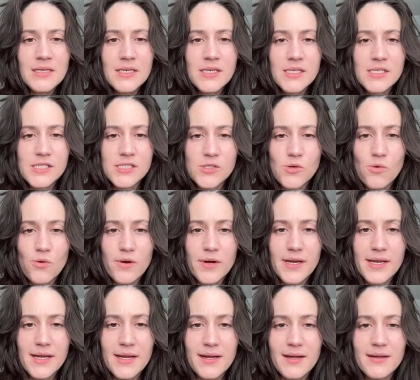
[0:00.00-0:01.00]

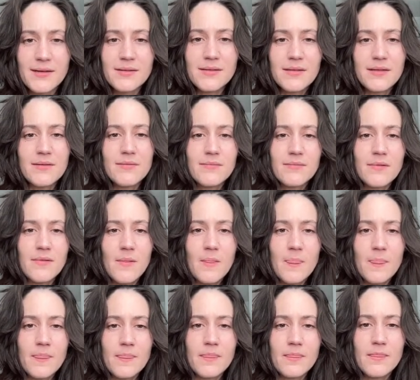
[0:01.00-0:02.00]
Soaring
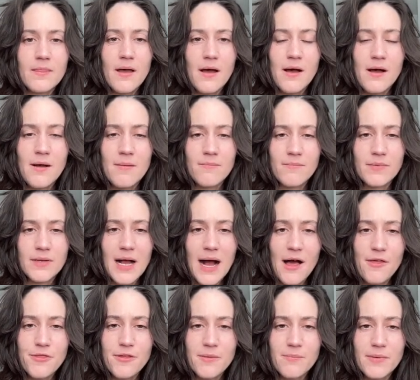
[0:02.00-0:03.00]

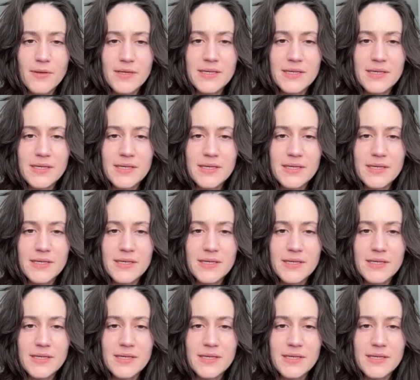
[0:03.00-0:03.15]
Gothic build.